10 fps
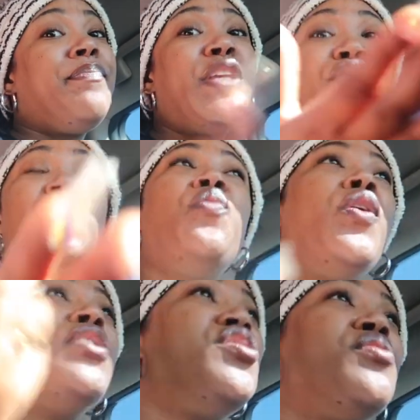If you
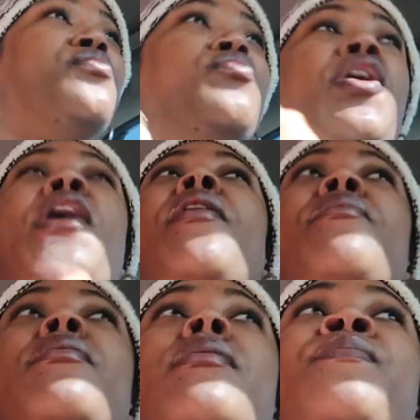want to
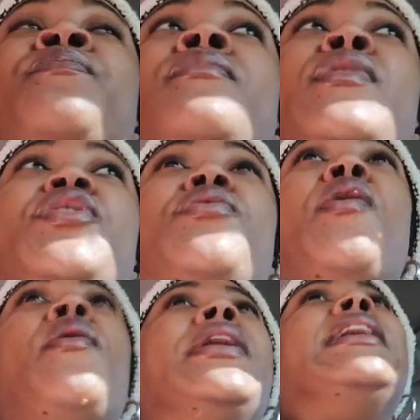go, you know,
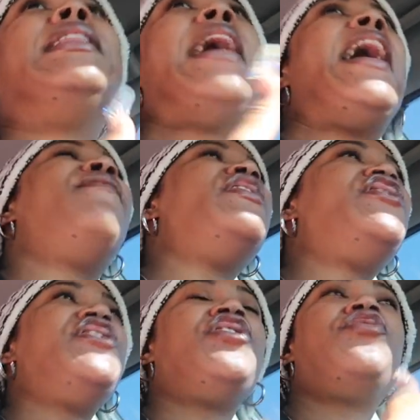on a
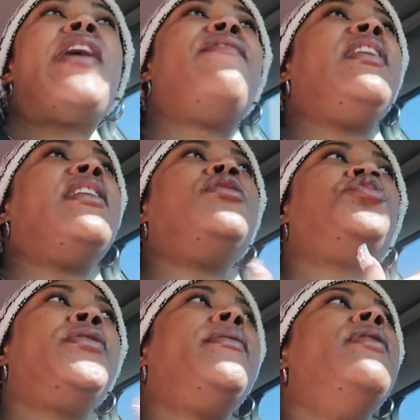lavish, extravagant
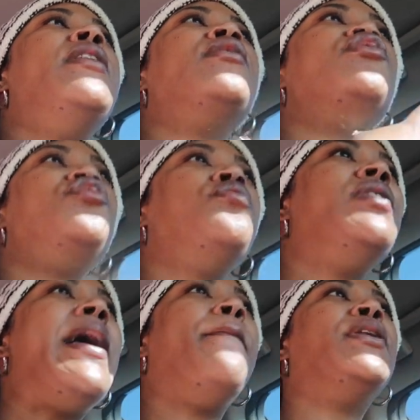trip, do that.